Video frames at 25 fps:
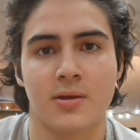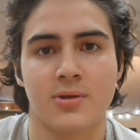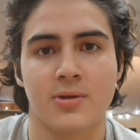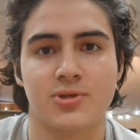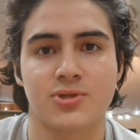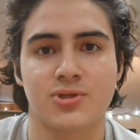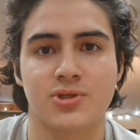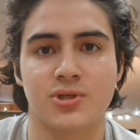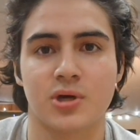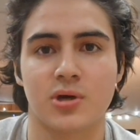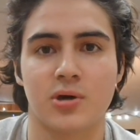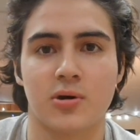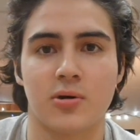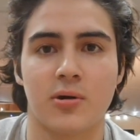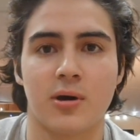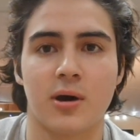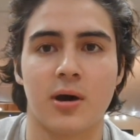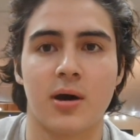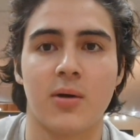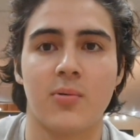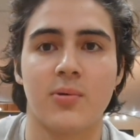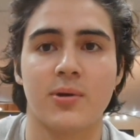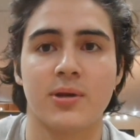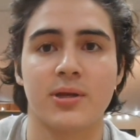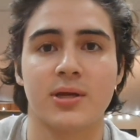
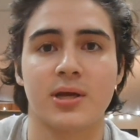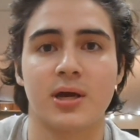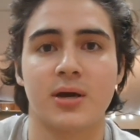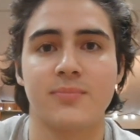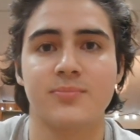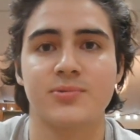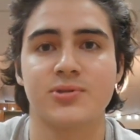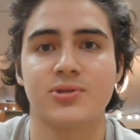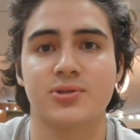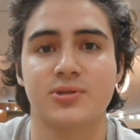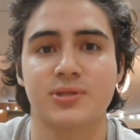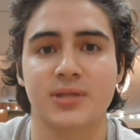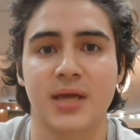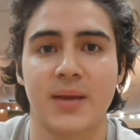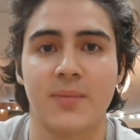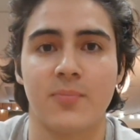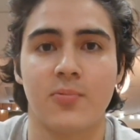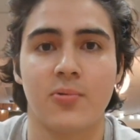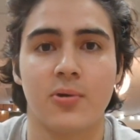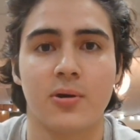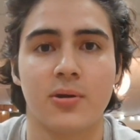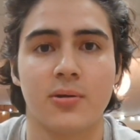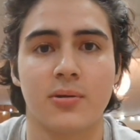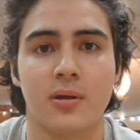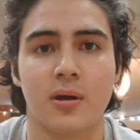So when it comes to type
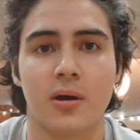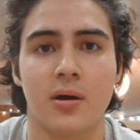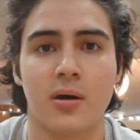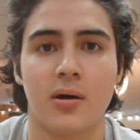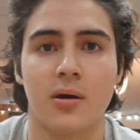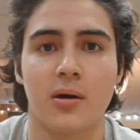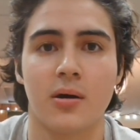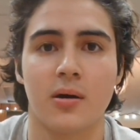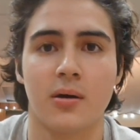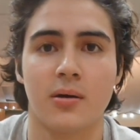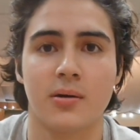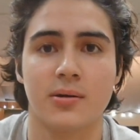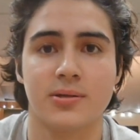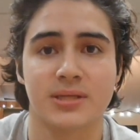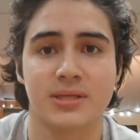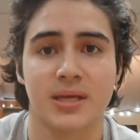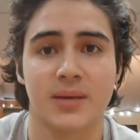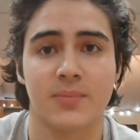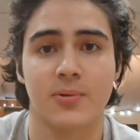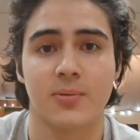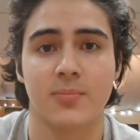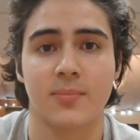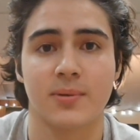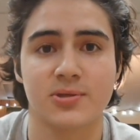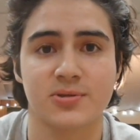1
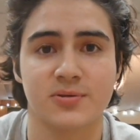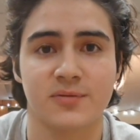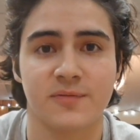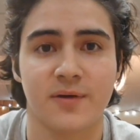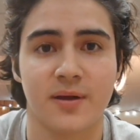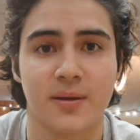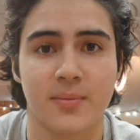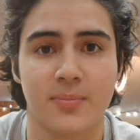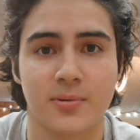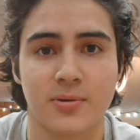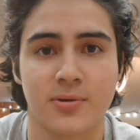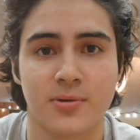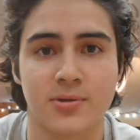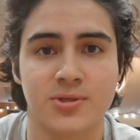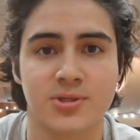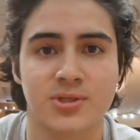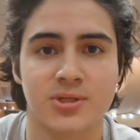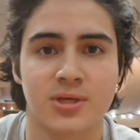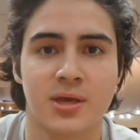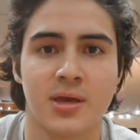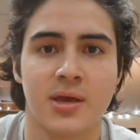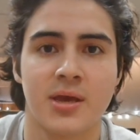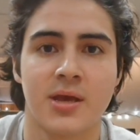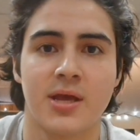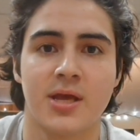muscle fibers,
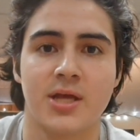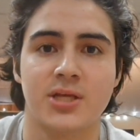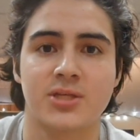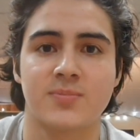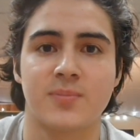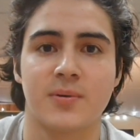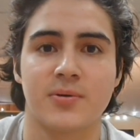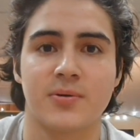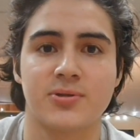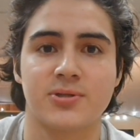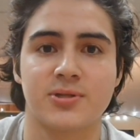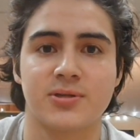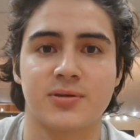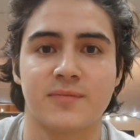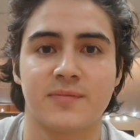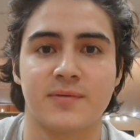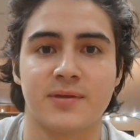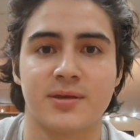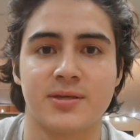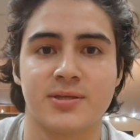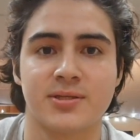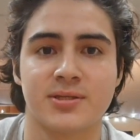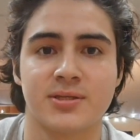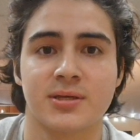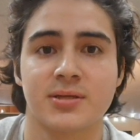it's both of
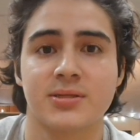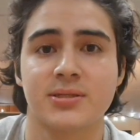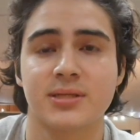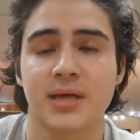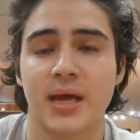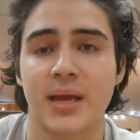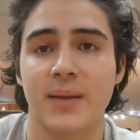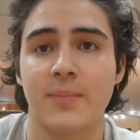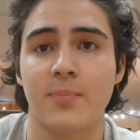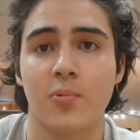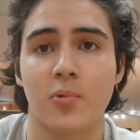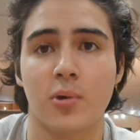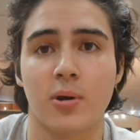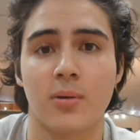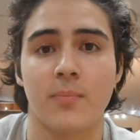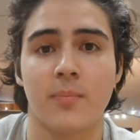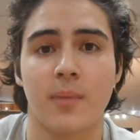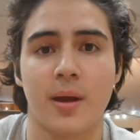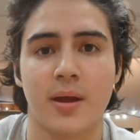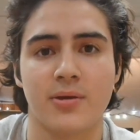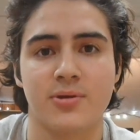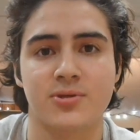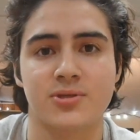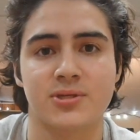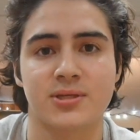these type 1
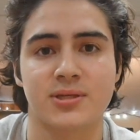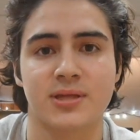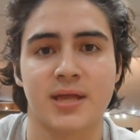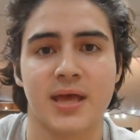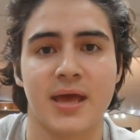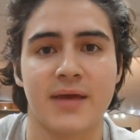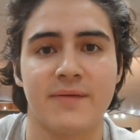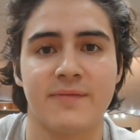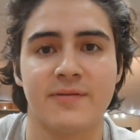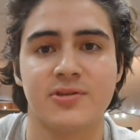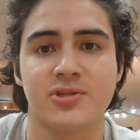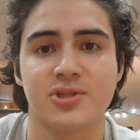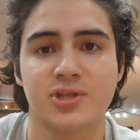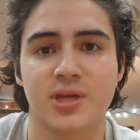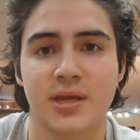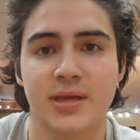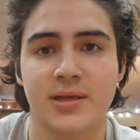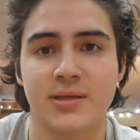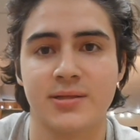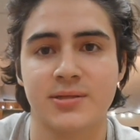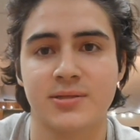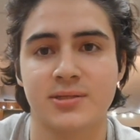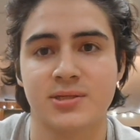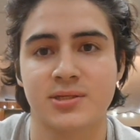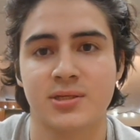myosin heavy
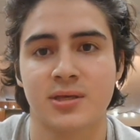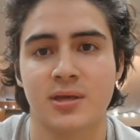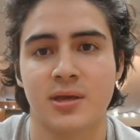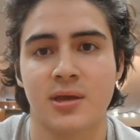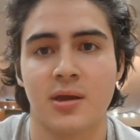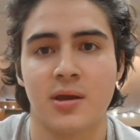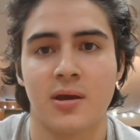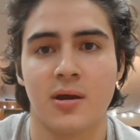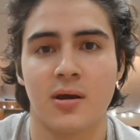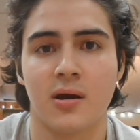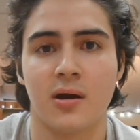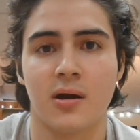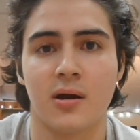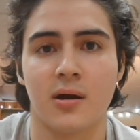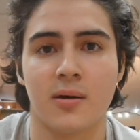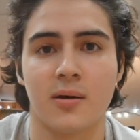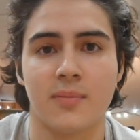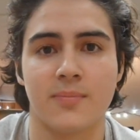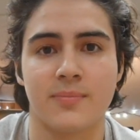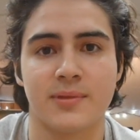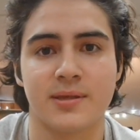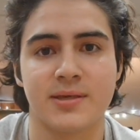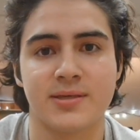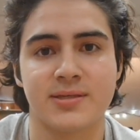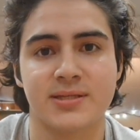chains.
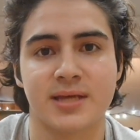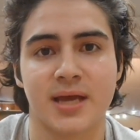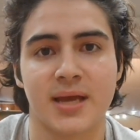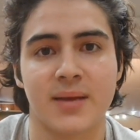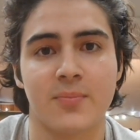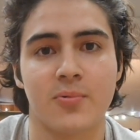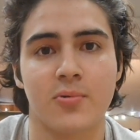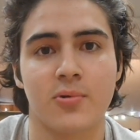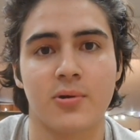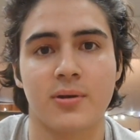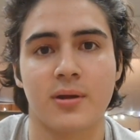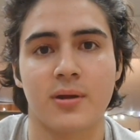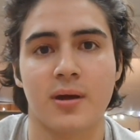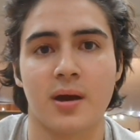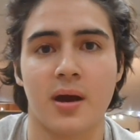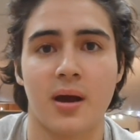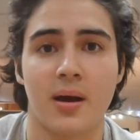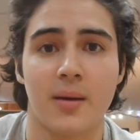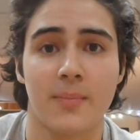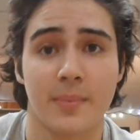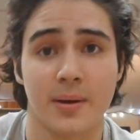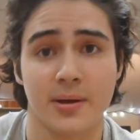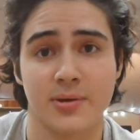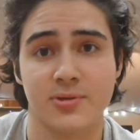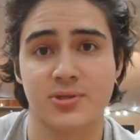These type 1
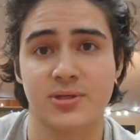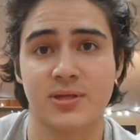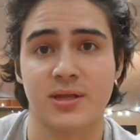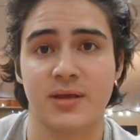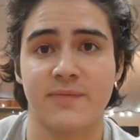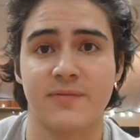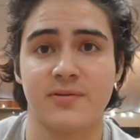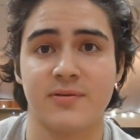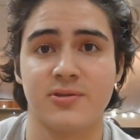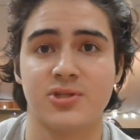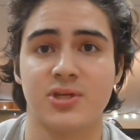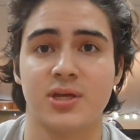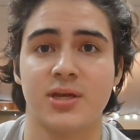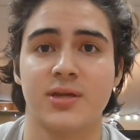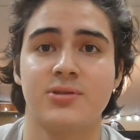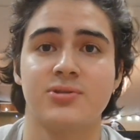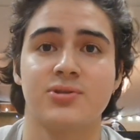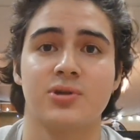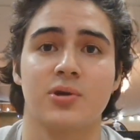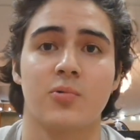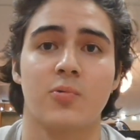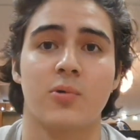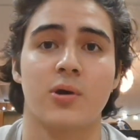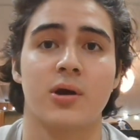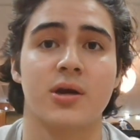myosin heavy chains
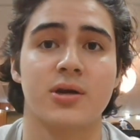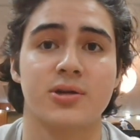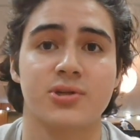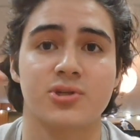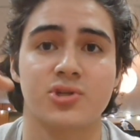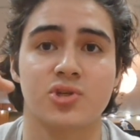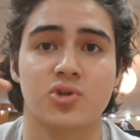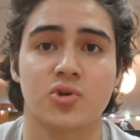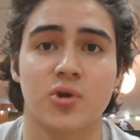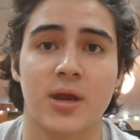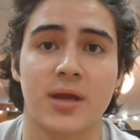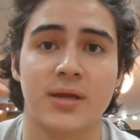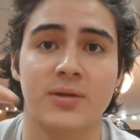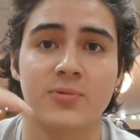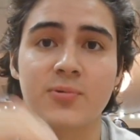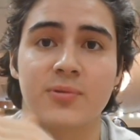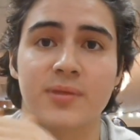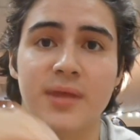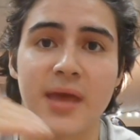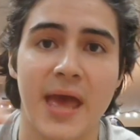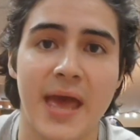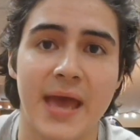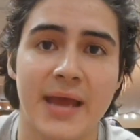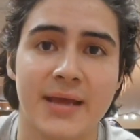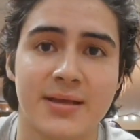are what contract
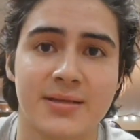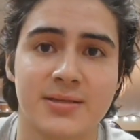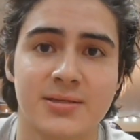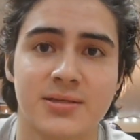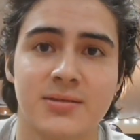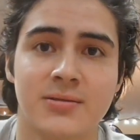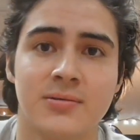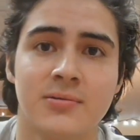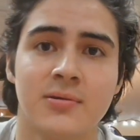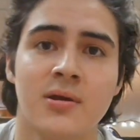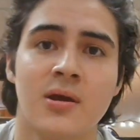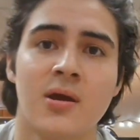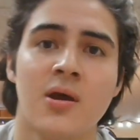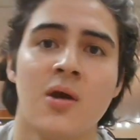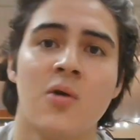with actin.